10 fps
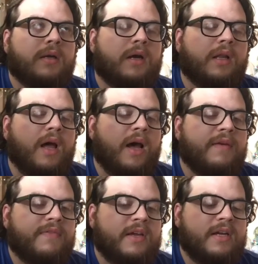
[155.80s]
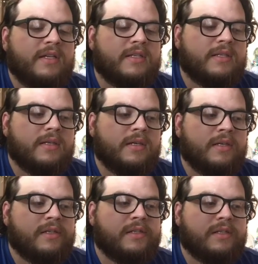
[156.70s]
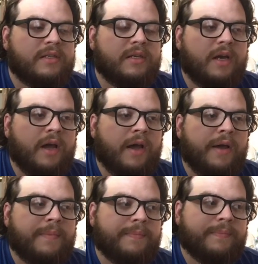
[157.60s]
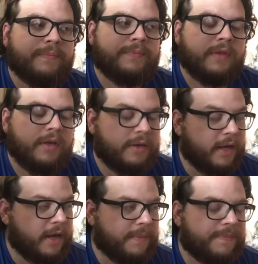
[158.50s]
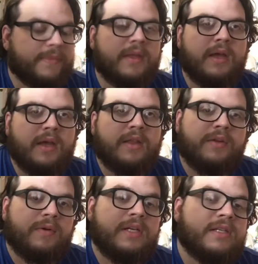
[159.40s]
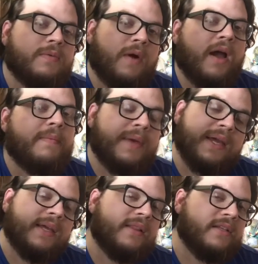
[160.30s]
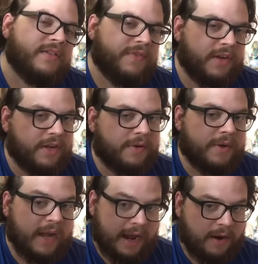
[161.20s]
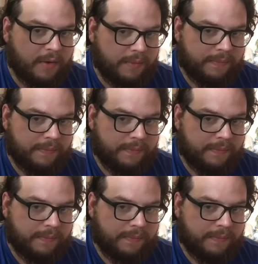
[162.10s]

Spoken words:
a lot of this is, okay. The reason why I'm making this video now